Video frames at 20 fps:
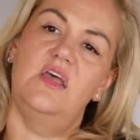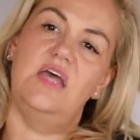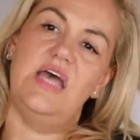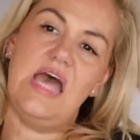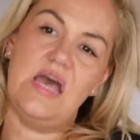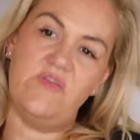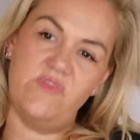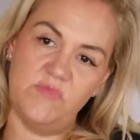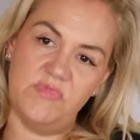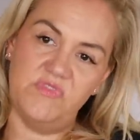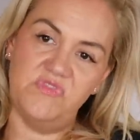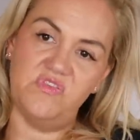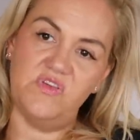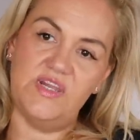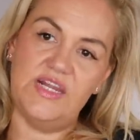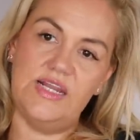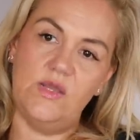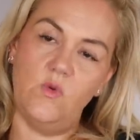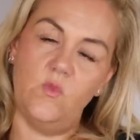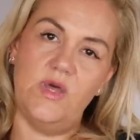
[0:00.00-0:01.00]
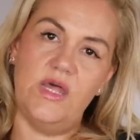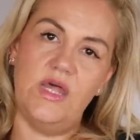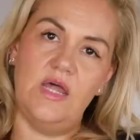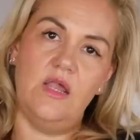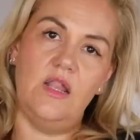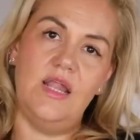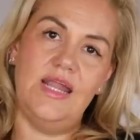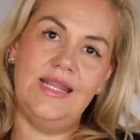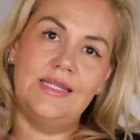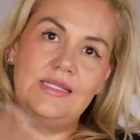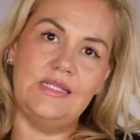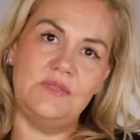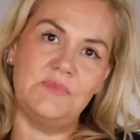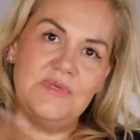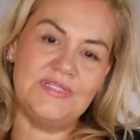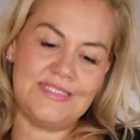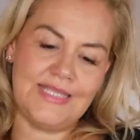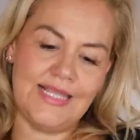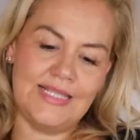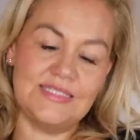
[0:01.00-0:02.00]
I haven't been feeling well, and I need
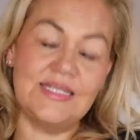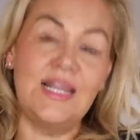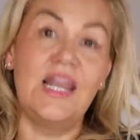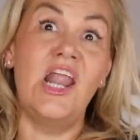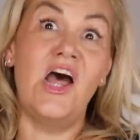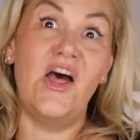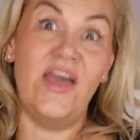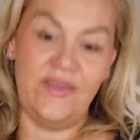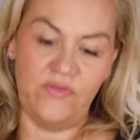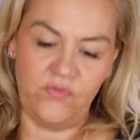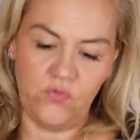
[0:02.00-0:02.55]
my skin to lie